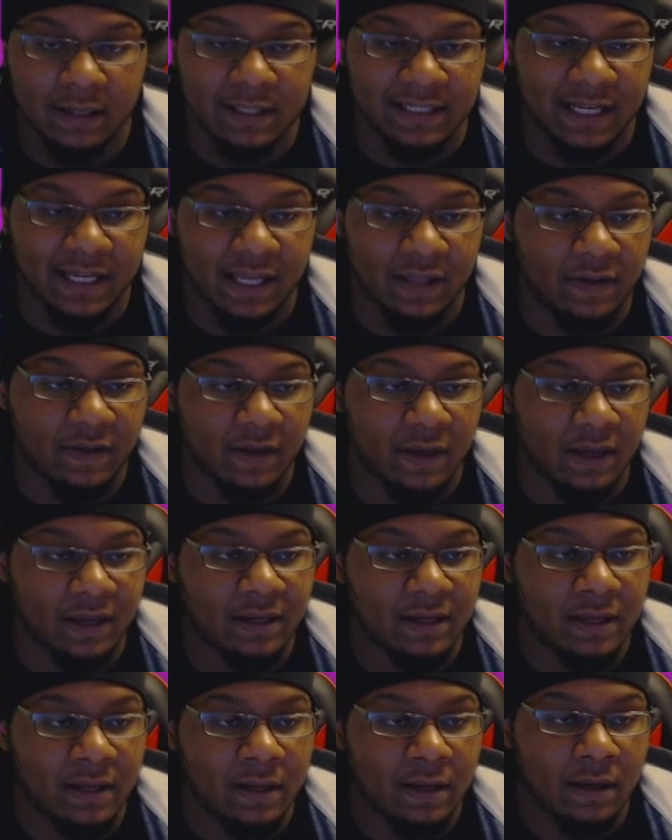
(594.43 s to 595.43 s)
Death
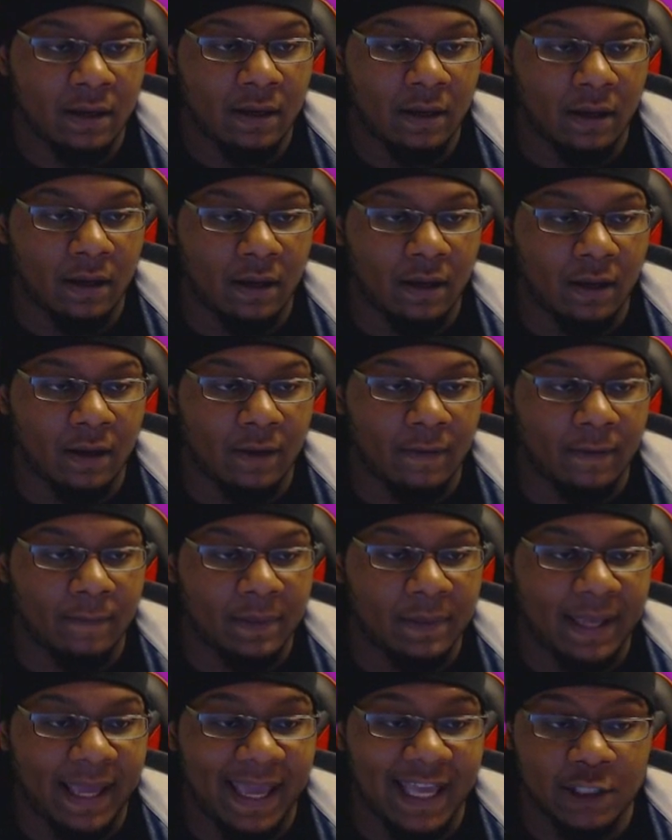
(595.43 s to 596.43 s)
God.
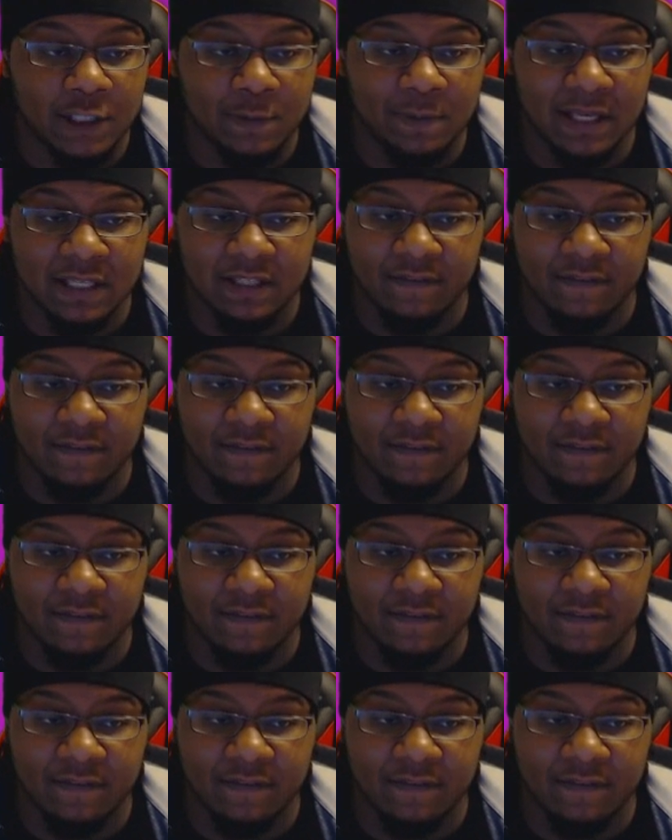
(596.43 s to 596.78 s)
HP is at